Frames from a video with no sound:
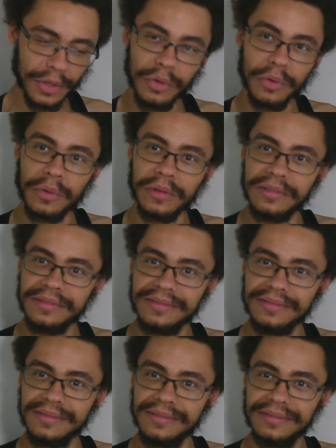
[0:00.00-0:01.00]
Who?
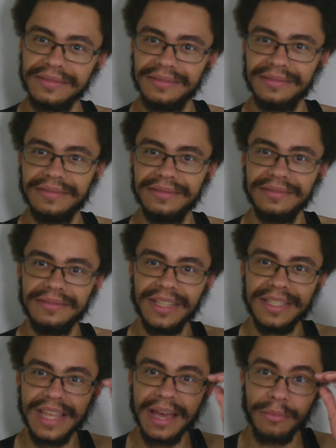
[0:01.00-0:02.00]

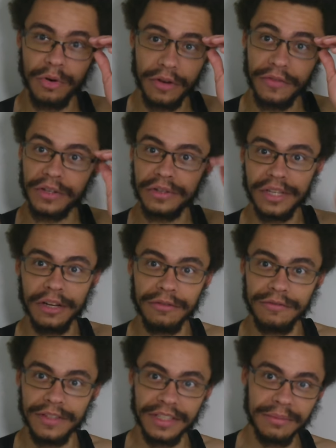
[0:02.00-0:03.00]
Is that more of your
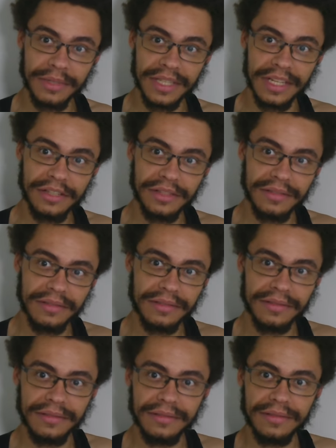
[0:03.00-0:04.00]
self-victimization